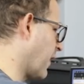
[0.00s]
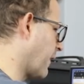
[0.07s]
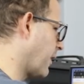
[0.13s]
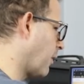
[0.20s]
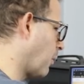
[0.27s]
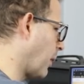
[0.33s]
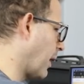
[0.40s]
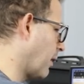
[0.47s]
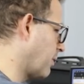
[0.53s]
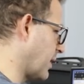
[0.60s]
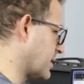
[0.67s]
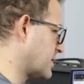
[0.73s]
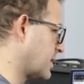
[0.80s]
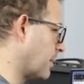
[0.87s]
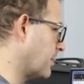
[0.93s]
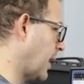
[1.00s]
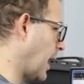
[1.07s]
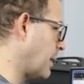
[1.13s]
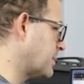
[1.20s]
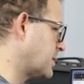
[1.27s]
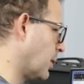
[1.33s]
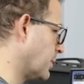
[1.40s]
very aware that some
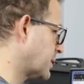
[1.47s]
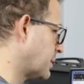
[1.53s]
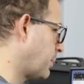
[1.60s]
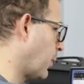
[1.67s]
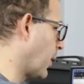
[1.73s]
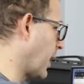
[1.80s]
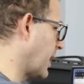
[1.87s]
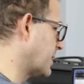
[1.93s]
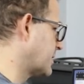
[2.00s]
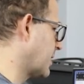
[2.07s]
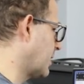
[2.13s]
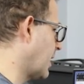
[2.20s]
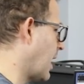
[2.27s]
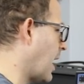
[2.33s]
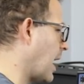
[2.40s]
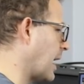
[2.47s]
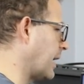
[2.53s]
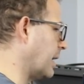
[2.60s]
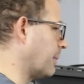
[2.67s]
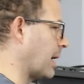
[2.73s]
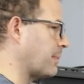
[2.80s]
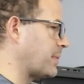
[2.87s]
games don't support S L I
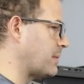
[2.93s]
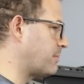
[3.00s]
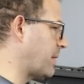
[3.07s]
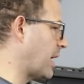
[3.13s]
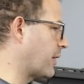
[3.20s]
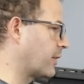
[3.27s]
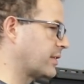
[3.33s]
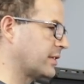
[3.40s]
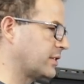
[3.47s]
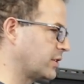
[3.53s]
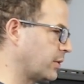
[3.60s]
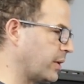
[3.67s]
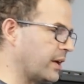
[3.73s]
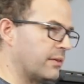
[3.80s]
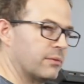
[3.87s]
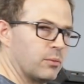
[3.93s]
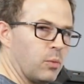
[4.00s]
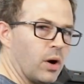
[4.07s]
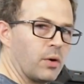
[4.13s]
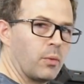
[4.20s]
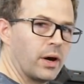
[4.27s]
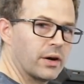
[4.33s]
and it might be better to do it
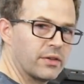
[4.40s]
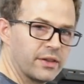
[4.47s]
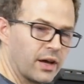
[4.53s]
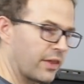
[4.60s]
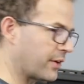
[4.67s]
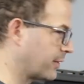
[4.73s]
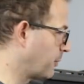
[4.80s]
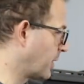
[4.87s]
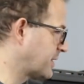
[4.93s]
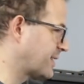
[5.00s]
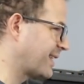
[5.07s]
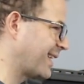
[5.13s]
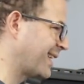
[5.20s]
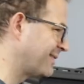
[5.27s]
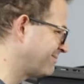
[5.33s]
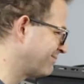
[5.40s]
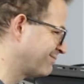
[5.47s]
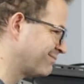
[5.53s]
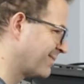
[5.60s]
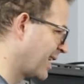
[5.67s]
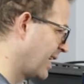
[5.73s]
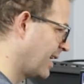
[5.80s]
one way or the other. Once again,
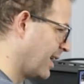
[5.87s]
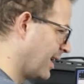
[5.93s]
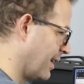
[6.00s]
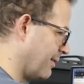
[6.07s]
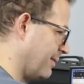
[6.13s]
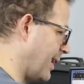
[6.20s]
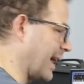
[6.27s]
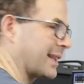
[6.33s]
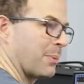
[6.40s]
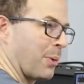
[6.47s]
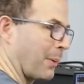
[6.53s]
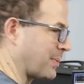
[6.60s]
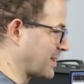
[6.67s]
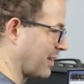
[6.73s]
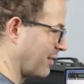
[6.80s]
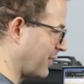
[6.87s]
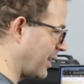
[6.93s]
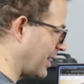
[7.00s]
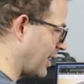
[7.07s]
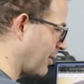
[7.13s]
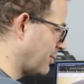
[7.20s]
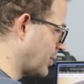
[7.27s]
not the purpose of the
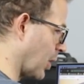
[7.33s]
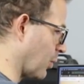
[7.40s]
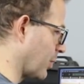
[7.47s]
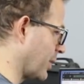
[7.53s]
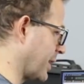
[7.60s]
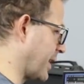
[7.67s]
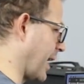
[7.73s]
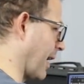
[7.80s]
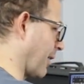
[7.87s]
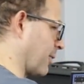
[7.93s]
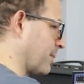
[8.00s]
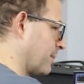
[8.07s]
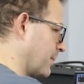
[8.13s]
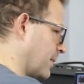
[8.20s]
video, don't really care.